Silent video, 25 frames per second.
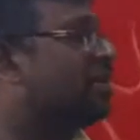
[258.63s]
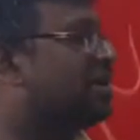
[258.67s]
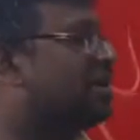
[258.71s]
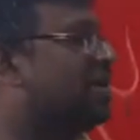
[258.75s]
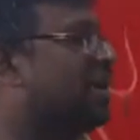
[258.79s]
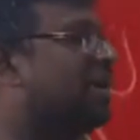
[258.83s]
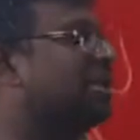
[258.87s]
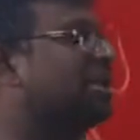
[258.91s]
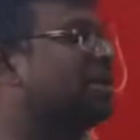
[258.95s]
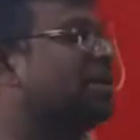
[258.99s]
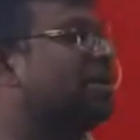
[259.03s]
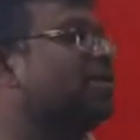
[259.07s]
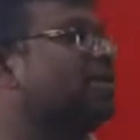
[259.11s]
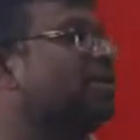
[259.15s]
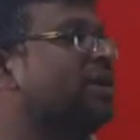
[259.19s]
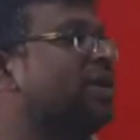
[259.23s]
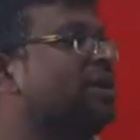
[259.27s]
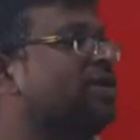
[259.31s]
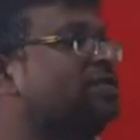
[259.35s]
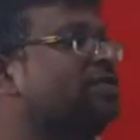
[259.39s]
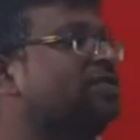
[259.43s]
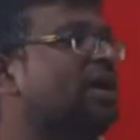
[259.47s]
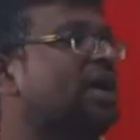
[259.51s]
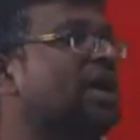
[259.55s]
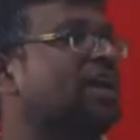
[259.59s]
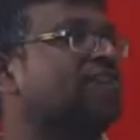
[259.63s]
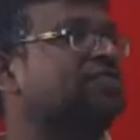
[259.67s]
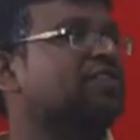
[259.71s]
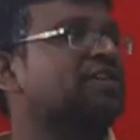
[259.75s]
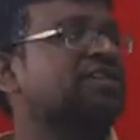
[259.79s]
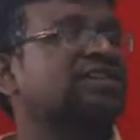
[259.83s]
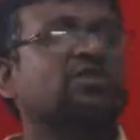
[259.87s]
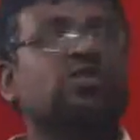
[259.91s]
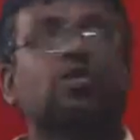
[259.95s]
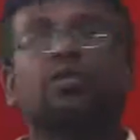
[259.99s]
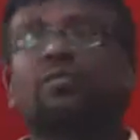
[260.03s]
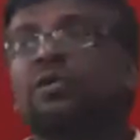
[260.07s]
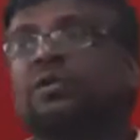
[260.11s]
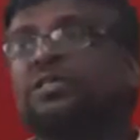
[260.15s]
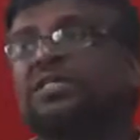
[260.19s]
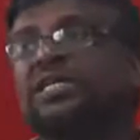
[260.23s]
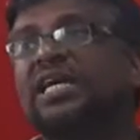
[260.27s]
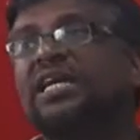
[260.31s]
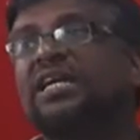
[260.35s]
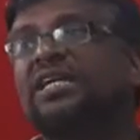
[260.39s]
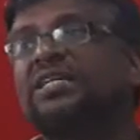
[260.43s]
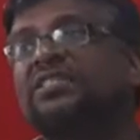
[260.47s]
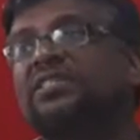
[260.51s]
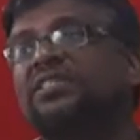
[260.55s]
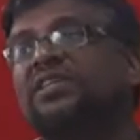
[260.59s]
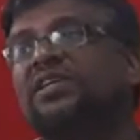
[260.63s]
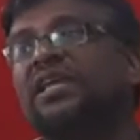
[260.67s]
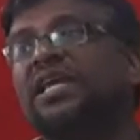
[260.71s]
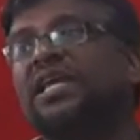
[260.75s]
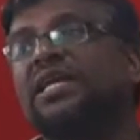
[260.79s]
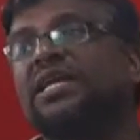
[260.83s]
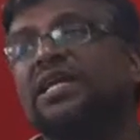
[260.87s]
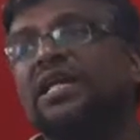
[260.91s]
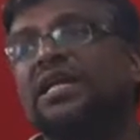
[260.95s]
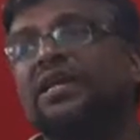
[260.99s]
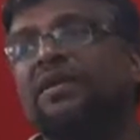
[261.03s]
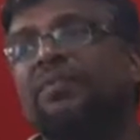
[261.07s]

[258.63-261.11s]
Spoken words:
concluded dwarf is homozygous PP.